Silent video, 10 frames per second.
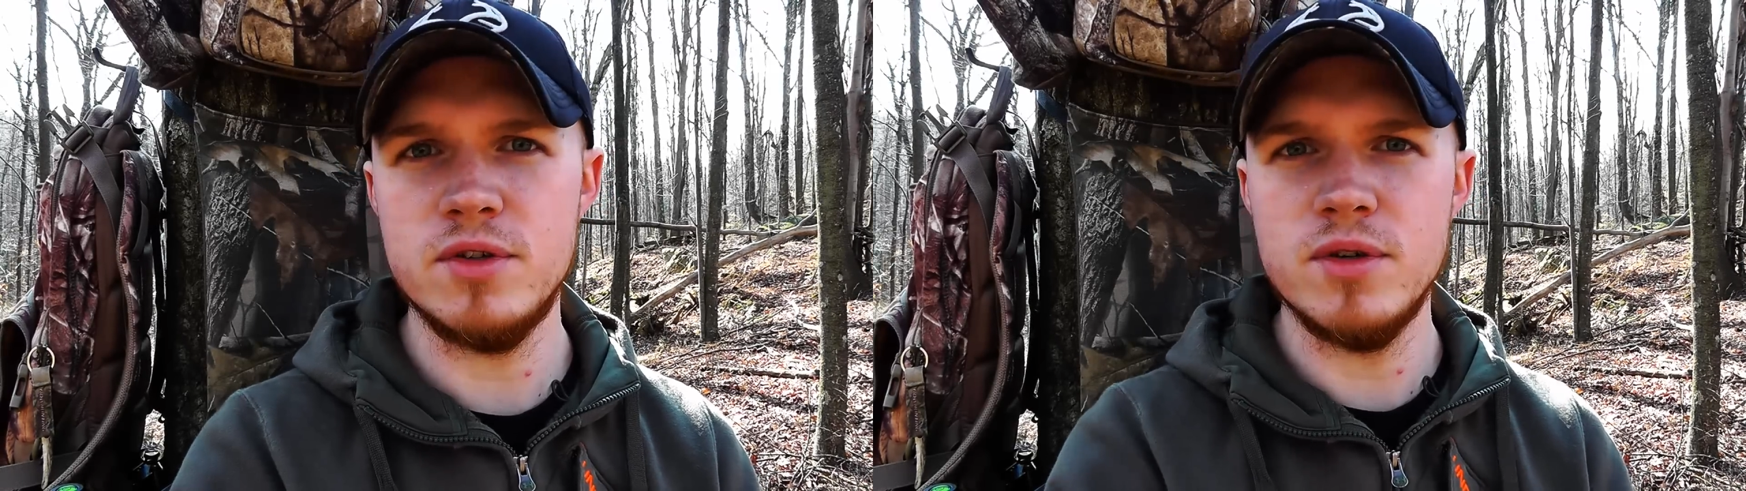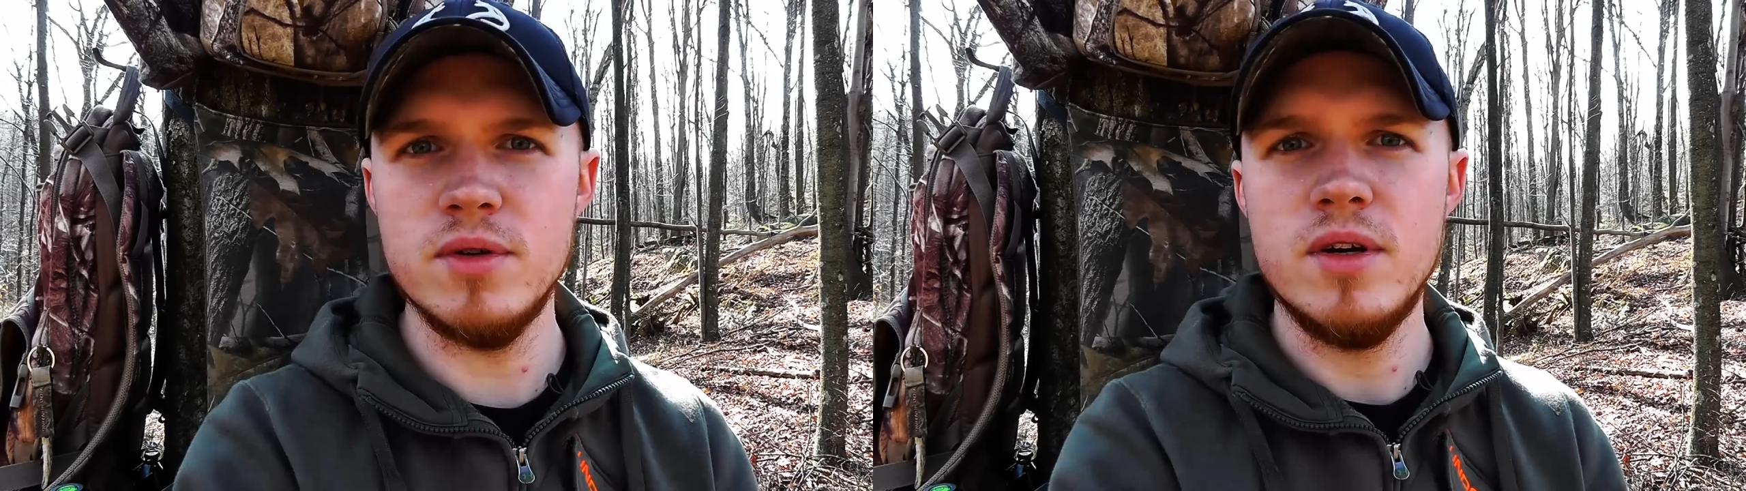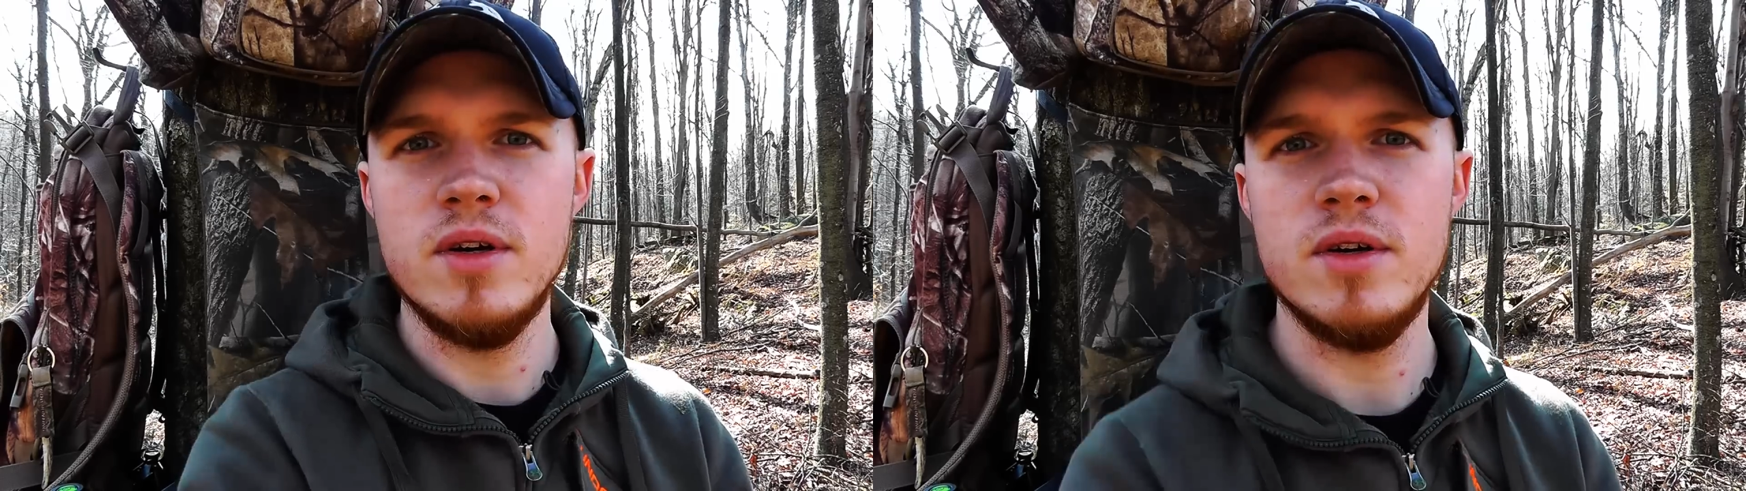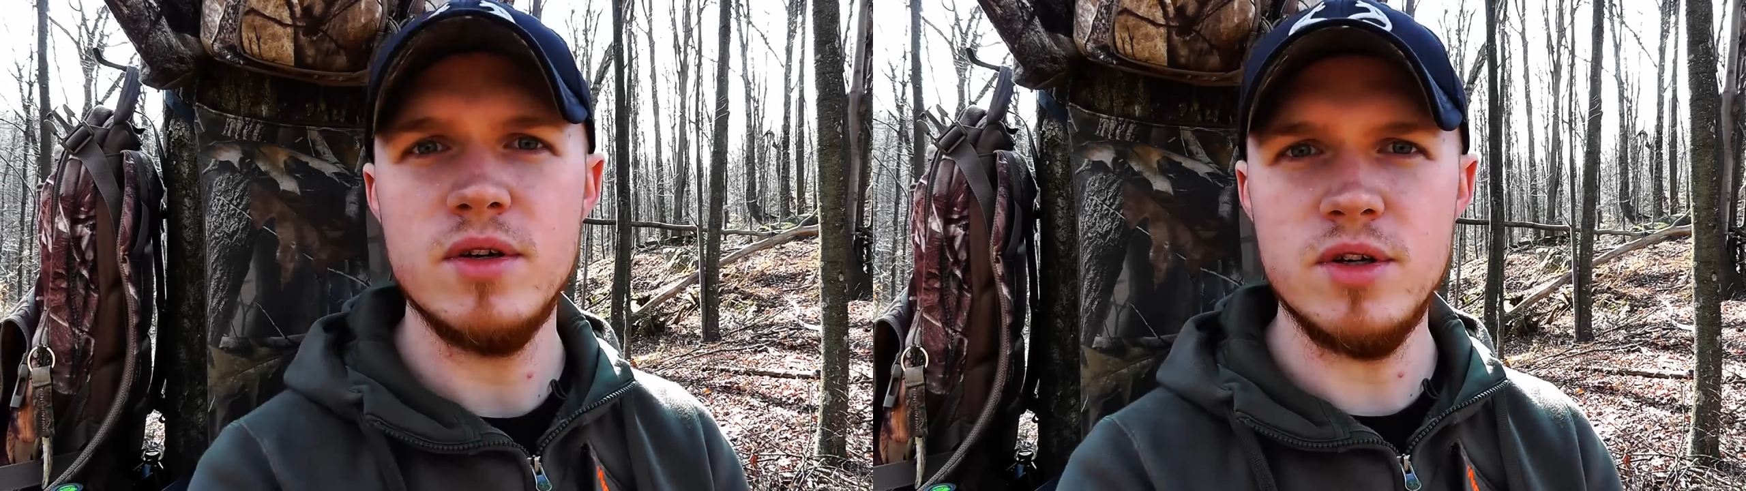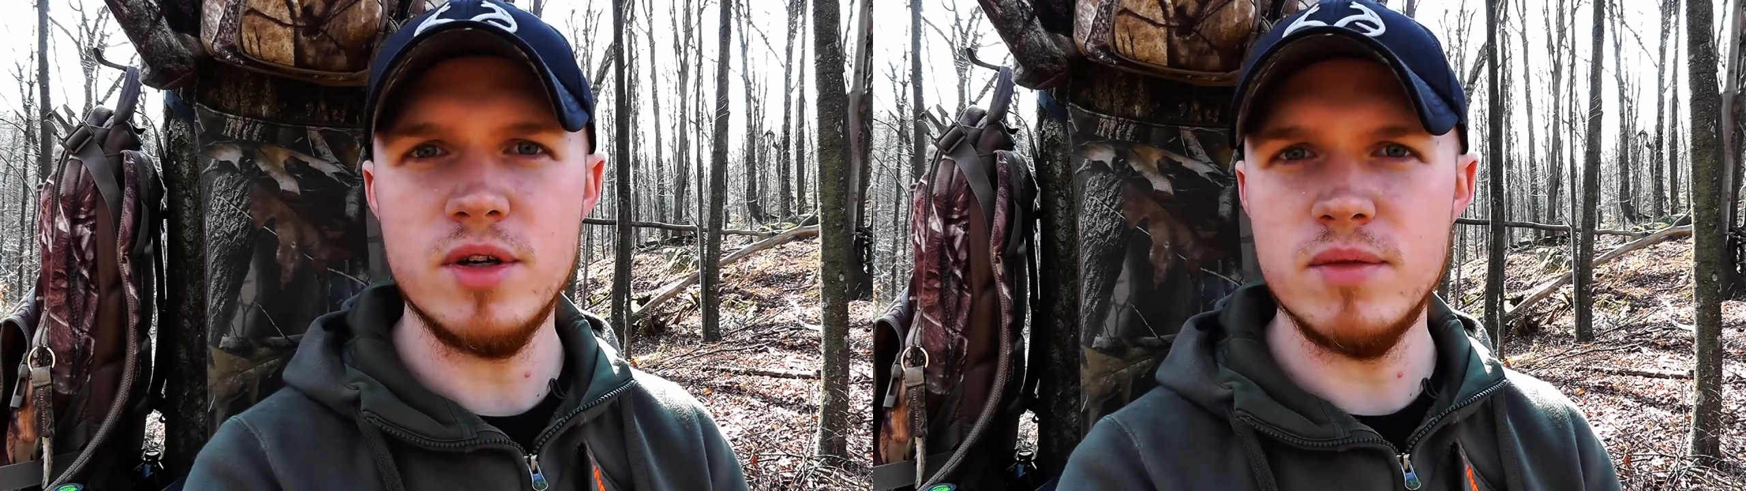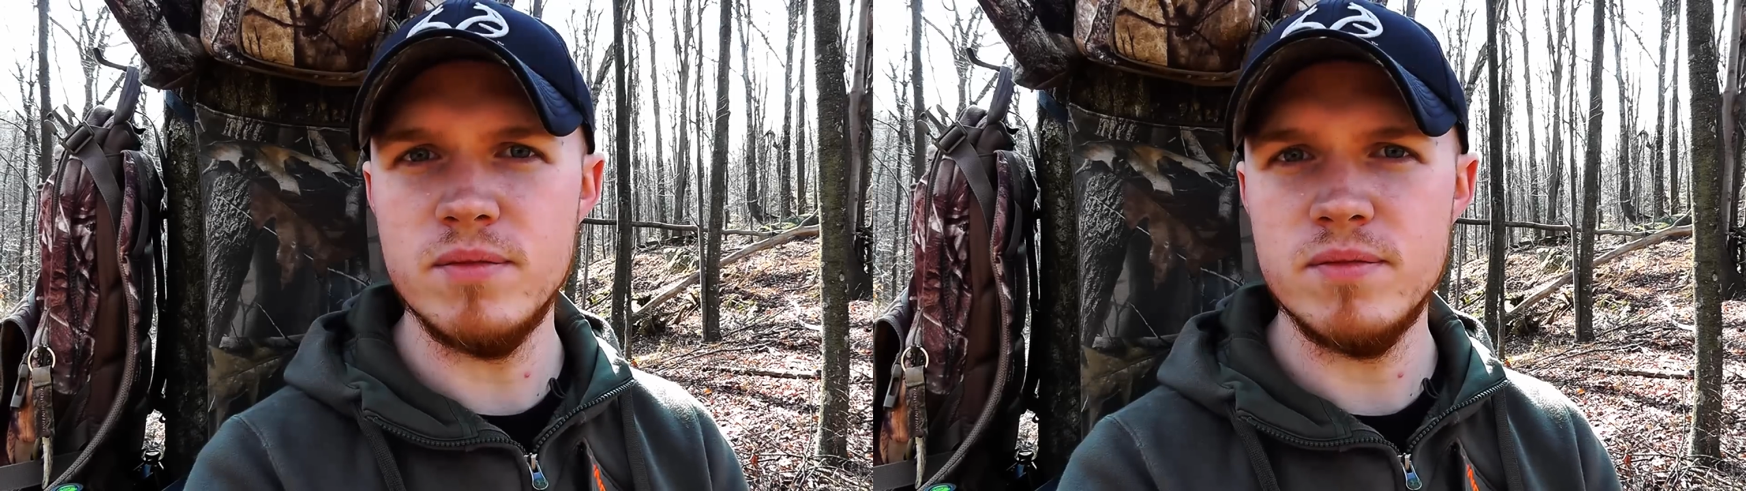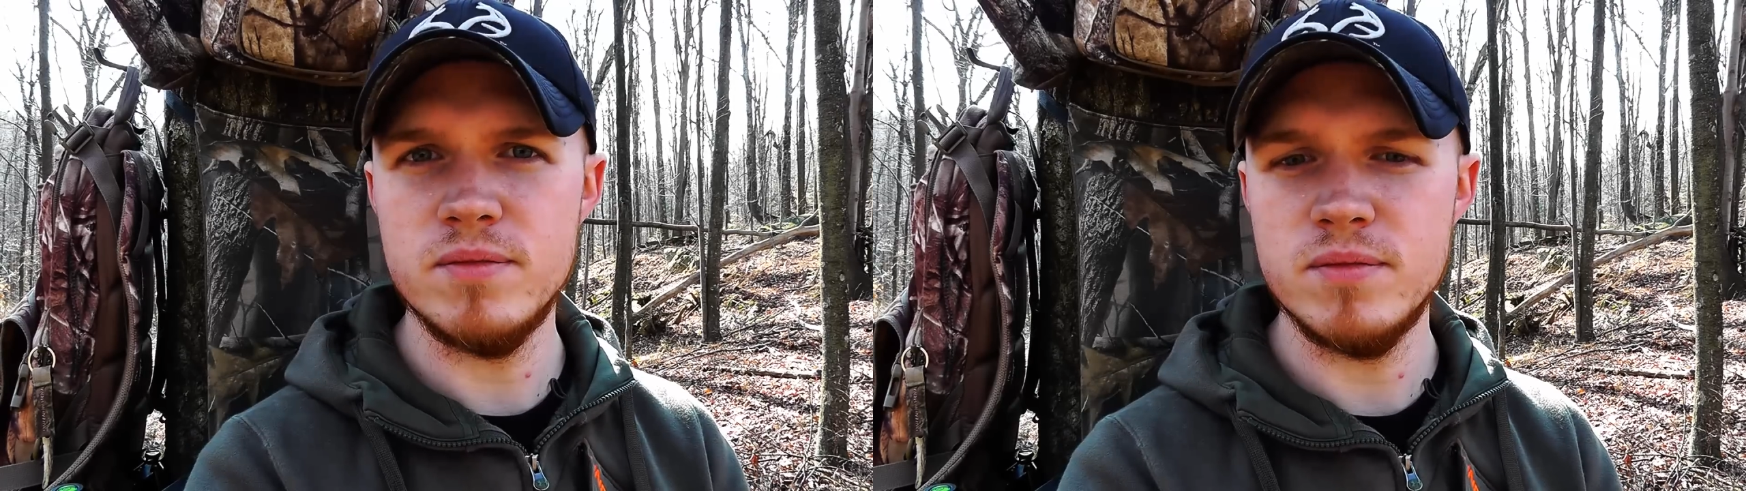So you can